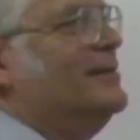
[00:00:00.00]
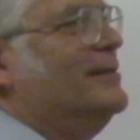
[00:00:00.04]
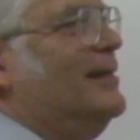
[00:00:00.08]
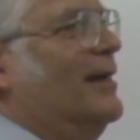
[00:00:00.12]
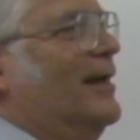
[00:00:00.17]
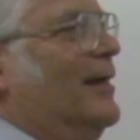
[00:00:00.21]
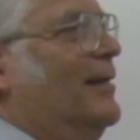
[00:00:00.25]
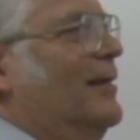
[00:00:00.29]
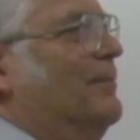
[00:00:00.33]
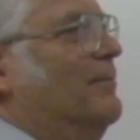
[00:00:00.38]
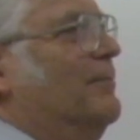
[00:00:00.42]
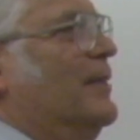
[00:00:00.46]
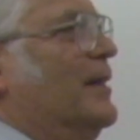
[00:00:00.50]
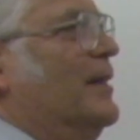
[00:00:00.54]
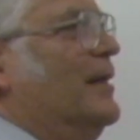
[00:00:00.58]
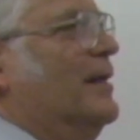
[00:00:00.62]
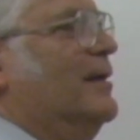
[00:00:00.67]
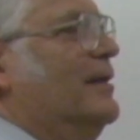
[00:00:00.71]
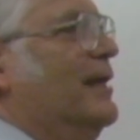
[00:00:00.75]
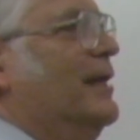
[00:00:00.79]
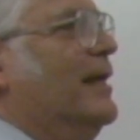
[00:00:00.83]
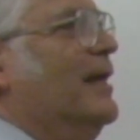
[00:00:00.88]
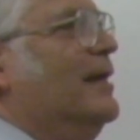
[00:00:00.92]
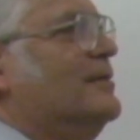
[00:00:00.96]
time. The,
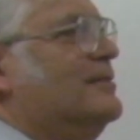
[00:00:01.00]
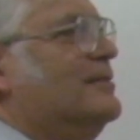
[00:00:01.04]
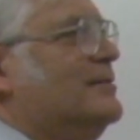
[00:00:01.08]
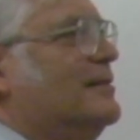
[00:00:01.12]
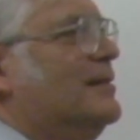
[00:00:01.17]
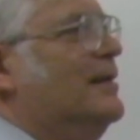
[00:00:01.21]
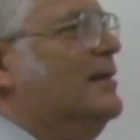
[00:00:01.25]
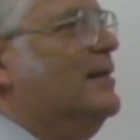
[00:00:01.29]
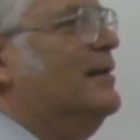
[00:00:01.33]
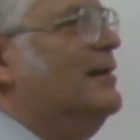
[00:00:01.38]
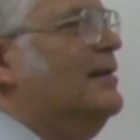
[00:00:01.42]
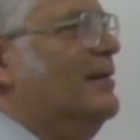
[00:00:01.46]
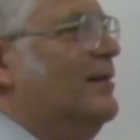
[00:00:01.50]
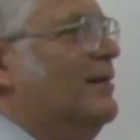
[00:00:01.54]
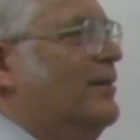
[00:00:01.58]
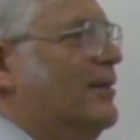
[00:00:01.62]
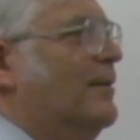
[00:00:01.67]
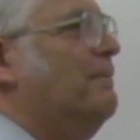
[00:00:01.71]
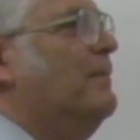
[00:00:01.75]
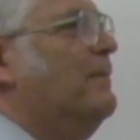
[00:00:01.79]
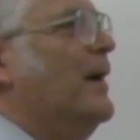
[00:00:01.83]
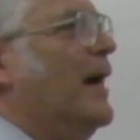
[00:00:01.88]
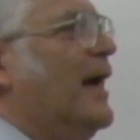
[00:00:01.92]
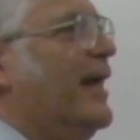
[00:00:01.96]
yes, the
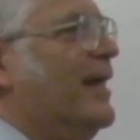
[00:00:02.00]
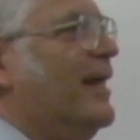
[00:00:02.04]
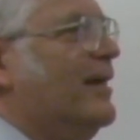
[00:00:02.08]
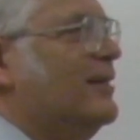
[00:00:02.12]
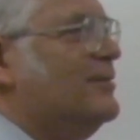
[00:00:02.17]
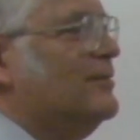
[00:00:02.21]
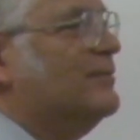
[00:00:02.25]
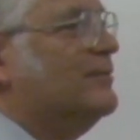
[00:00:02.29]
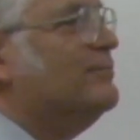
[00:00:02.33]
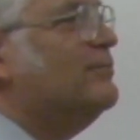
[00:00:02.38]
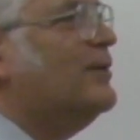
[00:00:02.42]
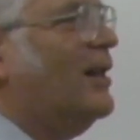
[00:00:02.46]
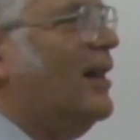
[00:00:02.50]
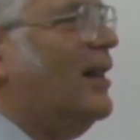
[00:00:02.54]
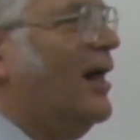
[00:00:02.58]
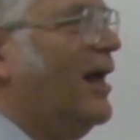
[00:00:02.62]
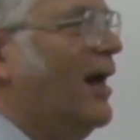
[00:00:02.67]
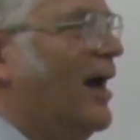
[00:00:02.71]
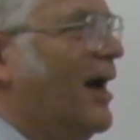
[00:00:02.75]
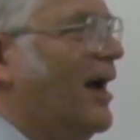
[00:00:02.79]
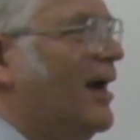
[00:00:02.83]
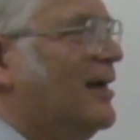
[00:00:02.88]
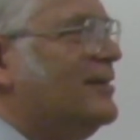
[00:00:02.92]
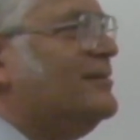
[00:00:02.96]
bias of
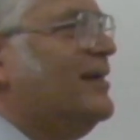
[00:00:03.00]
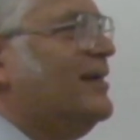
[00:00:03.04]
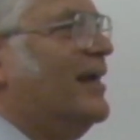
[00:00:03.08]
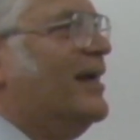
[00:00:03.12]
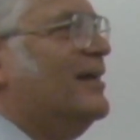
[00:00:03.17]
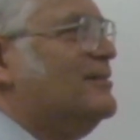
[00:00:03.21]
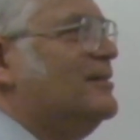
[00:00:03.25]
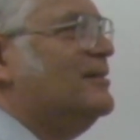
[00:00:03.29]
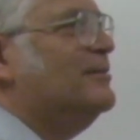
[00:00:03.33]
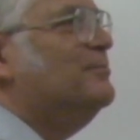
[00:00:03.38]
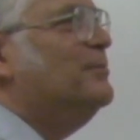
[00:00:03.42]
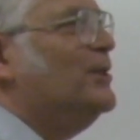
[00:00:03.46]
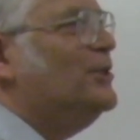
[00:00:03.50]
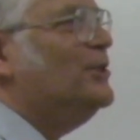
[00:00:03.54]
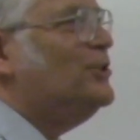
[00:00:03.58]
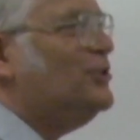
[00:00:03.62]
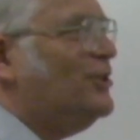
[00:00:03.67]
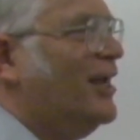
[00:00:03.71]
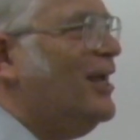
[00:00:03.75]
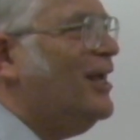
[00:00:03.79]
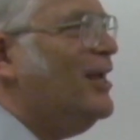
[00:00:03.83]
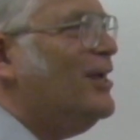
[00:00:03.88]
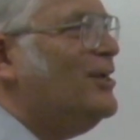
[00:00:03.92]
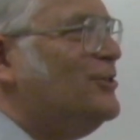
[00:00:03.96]
clocks has to be
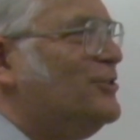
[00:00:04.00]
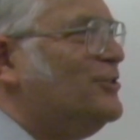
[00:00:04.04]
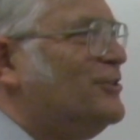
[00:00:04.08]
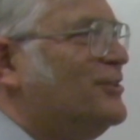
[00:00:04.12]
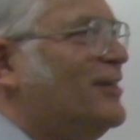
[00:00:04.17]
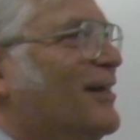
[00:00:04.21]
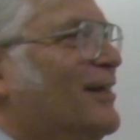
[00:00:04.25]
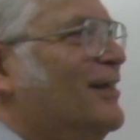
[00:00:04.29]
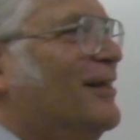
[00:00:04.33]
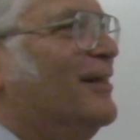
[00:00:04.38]
changed